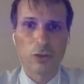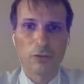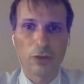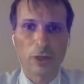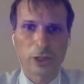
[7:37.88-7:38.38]
you
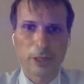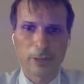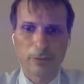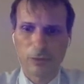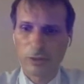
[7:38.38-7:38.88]

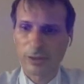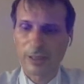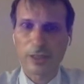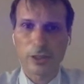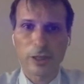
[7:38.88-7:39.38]
for your
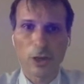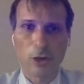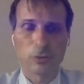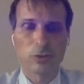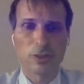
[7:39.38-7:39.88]
attention. I
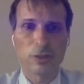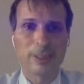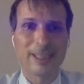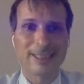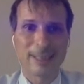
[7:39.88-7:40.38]
hope to see you
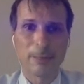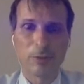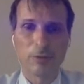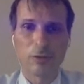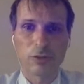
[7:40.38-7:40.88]
in
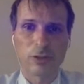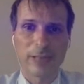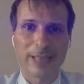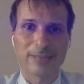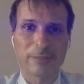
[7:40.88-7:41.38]
December for the
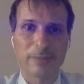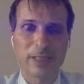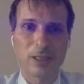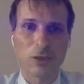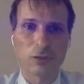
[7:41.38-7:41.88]
next
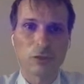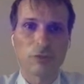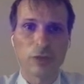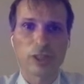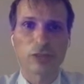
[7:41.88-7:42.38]
meeting of the
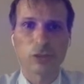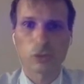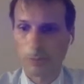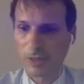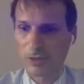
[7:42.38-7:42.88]
French
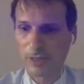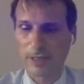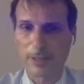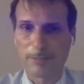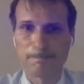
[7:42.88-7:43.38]
Arthroscopic
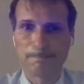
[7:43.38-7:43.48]
Society.